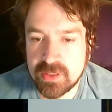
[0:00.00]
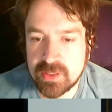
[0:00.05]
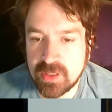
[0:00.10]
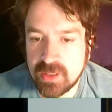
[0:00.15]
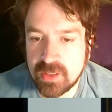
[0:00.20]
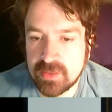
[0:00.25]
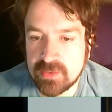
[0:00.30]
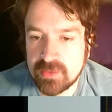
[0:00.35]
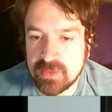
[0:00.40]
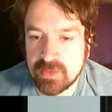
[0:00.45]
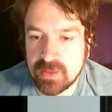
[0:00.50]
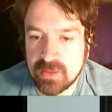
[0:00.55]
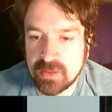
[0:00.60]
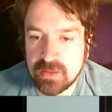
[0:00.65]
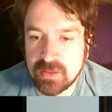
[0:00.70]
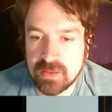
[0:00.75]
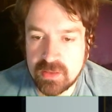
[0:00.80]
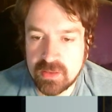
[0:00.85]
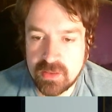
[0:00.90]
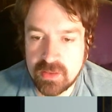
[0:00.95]
and
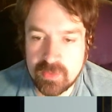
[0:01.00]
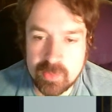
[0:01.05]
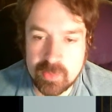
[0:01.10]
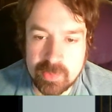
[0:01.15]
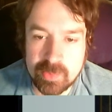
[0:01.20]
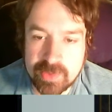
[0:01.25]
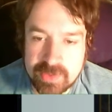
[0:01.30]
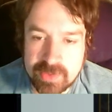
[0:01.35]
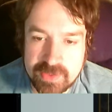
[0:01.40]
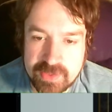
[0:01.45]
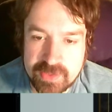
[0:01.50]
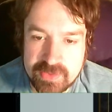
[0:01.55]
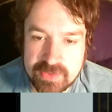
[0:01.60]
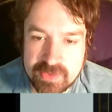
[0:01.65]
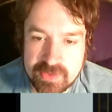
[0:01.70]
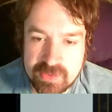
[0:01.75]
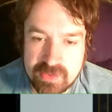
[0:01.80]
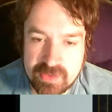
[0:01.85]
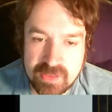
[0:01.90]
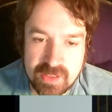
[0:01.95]
then everybody does it,
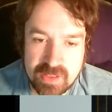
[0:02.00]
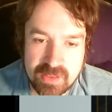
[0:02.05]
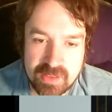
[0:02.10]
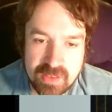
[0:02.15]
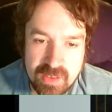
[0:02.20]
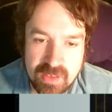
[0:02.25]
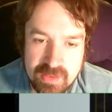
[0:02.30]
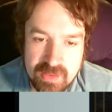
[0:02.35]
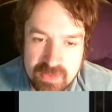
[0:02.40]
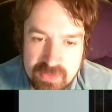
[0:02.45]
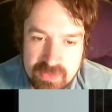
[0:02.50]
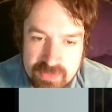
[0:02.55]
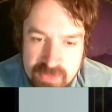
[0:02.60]
and that kind of